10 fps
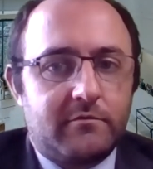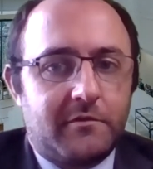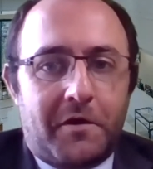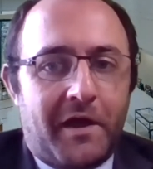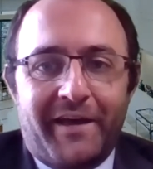
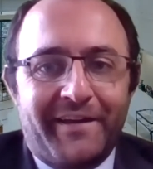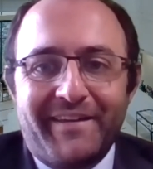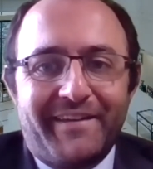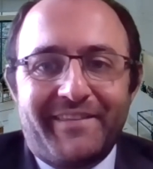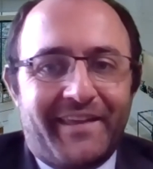Okay,
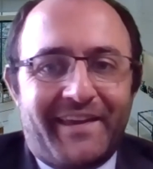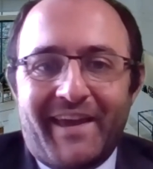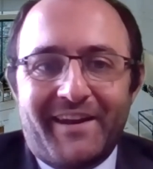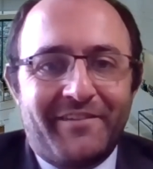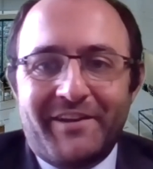they
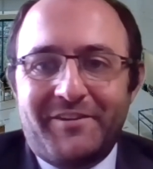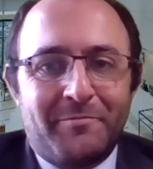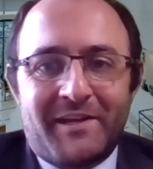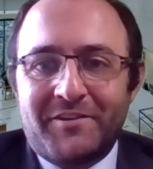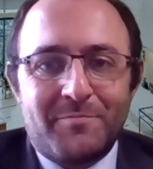can't evict you
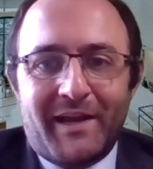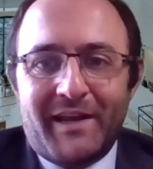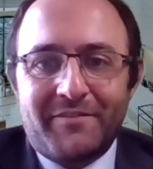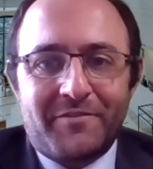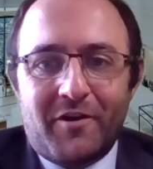because you might
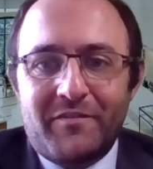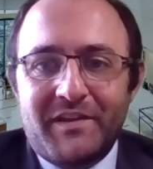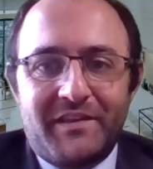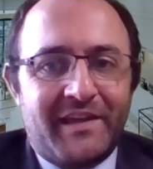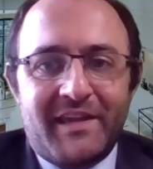have
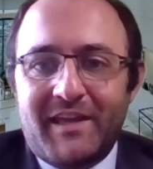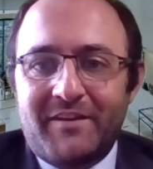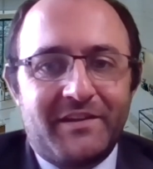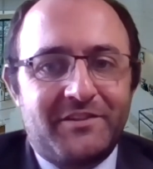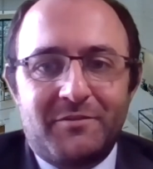COVID. They can't
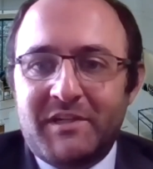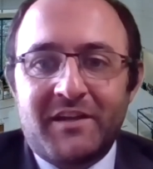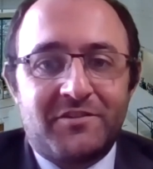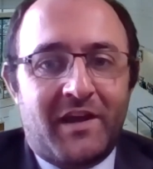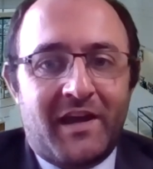evict you
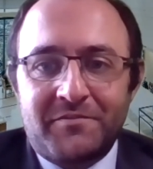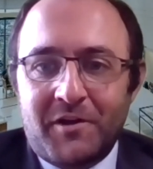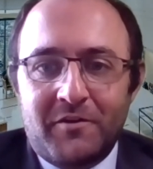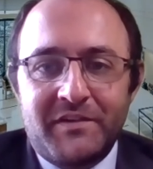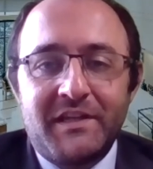because you have
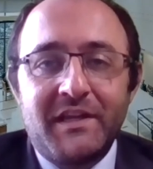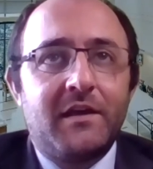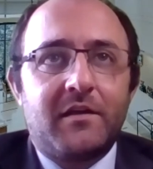COVID.